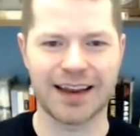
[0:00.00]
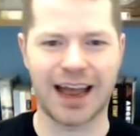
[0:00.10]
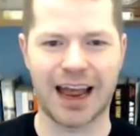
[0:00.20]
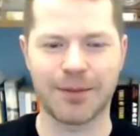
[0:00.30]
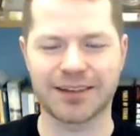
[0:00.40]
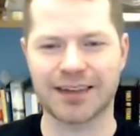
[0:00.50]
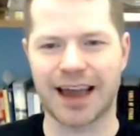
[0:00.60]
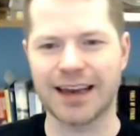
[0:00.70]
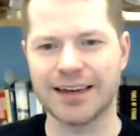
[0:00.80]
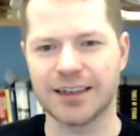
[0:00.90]
I'm
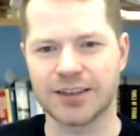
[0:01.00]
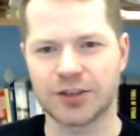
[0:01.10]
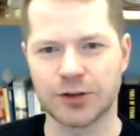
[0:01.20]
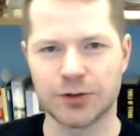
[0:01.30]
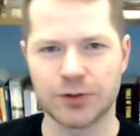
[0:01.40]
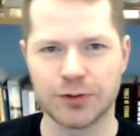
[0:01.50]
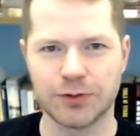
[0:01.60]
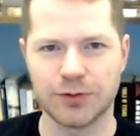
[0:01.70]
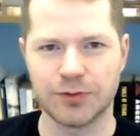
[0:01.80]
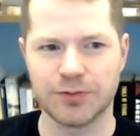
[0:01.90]
excited
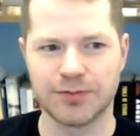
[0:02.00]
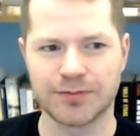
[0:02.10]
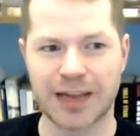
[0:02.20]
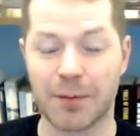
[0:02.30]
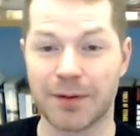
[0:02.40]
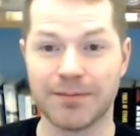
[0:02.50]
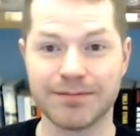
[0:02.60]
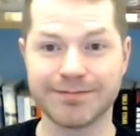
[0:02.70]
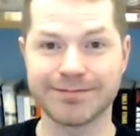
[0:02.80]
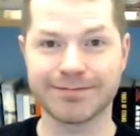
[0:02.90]
to help
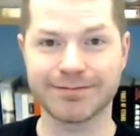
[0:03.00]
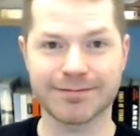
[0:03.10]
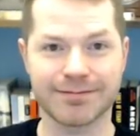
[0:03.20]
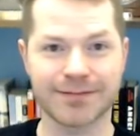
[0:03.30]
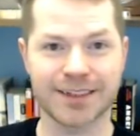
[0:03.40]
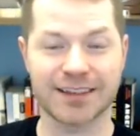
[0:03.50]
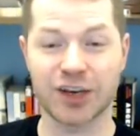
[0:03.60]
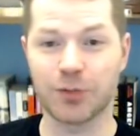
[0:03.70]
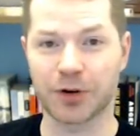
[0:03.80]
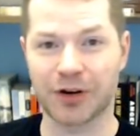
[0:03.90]
him
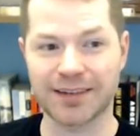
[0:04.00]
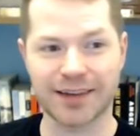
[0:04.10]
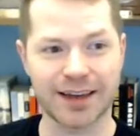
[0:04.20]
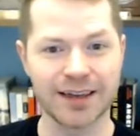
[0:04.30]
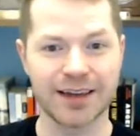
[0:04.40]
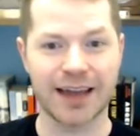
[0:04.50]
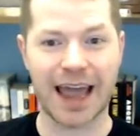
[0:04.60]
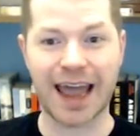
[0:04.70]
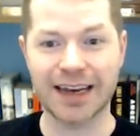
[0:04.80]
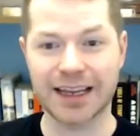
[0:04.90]
continue progressing.
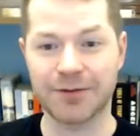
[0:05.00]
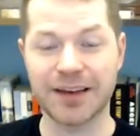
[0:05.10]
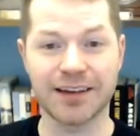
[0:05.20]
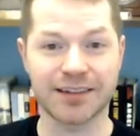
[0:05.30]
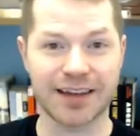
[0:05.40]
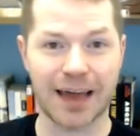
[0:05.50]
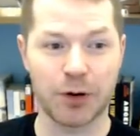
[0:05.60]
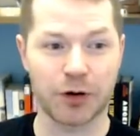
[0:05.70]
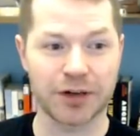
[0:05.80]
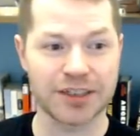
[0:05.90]
And if he does decide
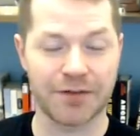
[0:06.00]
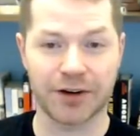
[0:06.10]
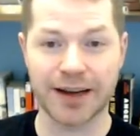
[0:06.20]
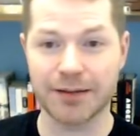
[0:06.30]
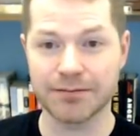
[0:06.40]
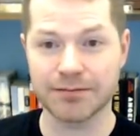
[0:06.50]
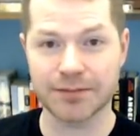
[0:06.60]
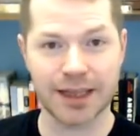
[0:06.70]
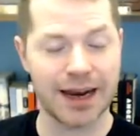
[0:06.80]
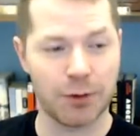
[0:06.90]
poker is not for
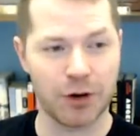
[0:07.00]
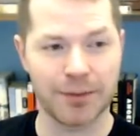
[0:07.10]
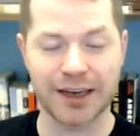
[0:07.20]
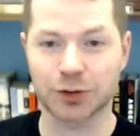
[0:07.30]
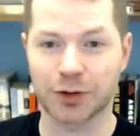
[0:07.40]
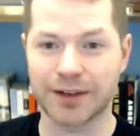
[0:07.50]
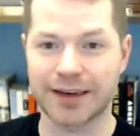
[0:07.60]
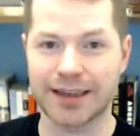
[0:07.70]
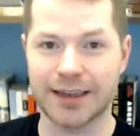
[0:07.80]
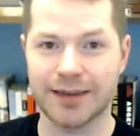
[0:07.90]
him, then I want to make sure
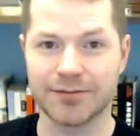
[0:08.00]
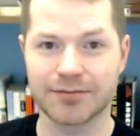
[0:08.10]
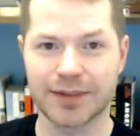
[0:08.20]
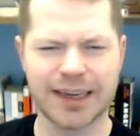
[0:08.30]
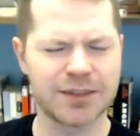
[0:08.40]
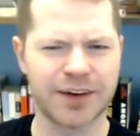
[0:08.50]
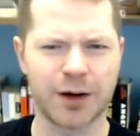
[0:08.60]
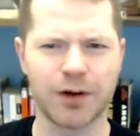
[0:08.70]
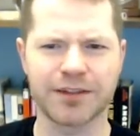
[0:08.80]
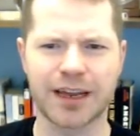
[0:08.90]
that he is
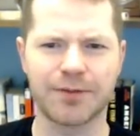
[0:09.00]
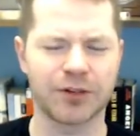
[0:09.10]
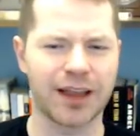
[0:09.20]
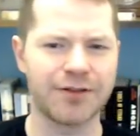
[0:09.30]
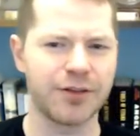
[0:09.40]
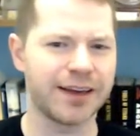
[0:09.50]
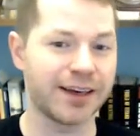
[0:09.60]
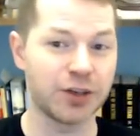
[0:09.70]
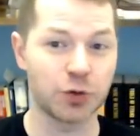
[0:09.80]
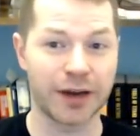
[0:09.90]
very well set up for life so that he
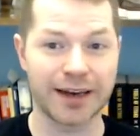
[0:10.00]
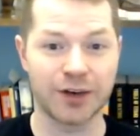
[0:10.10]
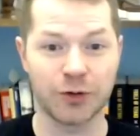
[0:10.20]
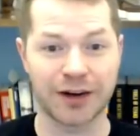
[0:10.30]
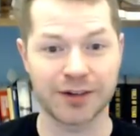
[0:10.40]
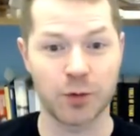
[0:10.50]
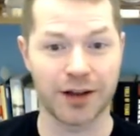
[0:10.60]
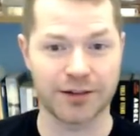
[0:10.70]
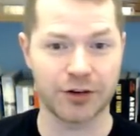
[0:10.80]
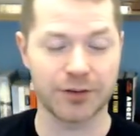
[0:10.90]
can enjoy it and do whatever he
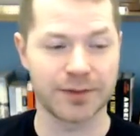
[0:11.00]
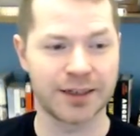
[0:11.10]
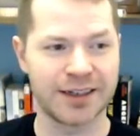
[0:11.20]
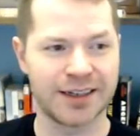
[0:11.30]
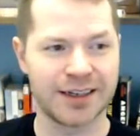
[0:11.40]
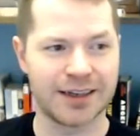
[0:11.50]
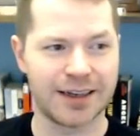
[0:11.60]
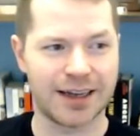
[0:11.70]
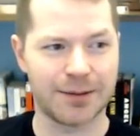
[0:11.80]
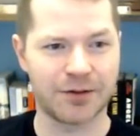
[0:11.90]
wants to do.
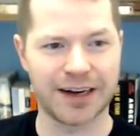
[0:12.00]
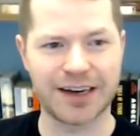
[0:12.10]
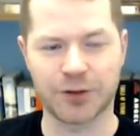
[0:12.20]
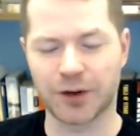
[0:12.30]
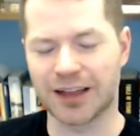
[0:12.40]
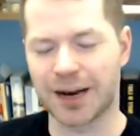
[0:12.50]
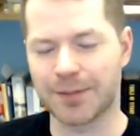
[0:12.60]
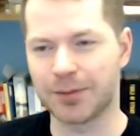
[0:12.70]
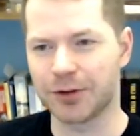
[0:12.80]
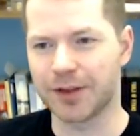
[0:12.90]
Uh, it's very different than what a lot
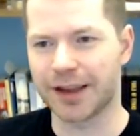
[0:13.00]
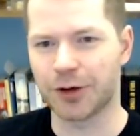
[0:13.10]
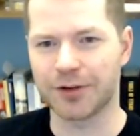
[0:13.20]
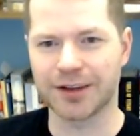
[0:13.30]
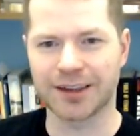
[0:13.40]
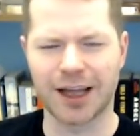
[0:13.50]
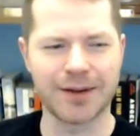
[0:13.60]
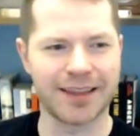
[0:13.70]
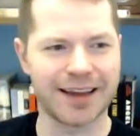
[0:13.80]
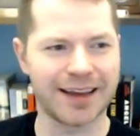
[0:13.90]
of people do. They go to the
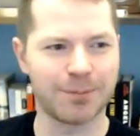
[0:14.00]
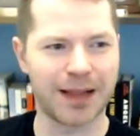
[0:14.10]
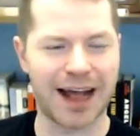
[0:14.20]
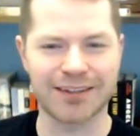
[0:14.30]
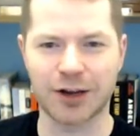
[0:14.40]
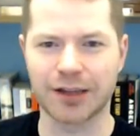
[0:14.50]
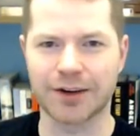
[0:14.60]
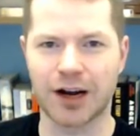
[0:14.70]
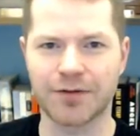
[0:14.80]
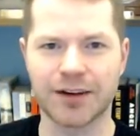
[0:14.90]
club and they blast all
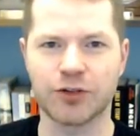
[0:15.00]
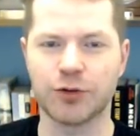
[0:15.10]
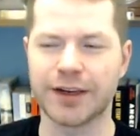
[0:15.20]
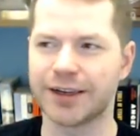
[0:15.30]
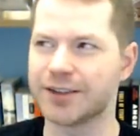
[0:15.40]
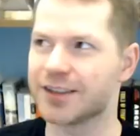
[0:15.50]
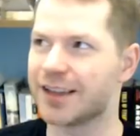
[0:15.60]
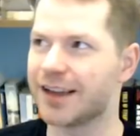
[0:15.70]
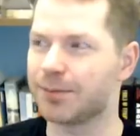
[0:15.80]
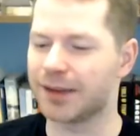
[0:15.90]
of it off in two years
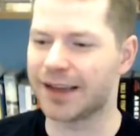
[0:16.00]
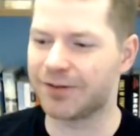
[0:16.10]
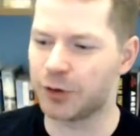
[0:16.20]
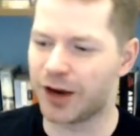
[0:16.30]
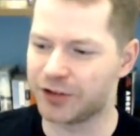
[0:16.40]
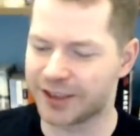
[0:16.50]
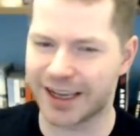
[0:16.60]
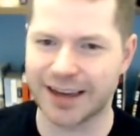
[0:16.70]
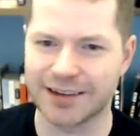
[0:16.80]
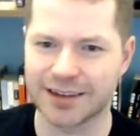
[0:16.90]
and they play a few hundred
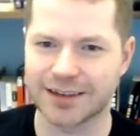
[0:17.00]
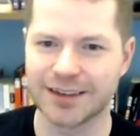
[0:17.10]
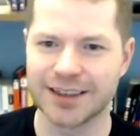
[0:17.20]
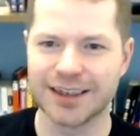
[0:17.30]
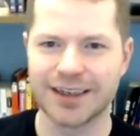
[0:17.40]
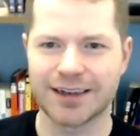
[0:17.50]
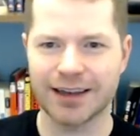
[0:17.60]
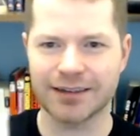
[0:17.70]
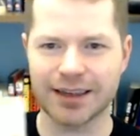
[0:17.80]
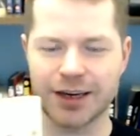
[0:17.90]
Ks, and
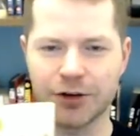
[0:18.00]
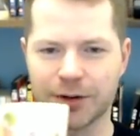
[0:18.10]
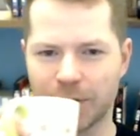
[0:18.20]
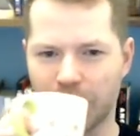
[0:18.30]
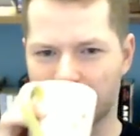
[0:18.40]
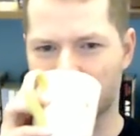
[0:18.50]
next thing you know, they're broke.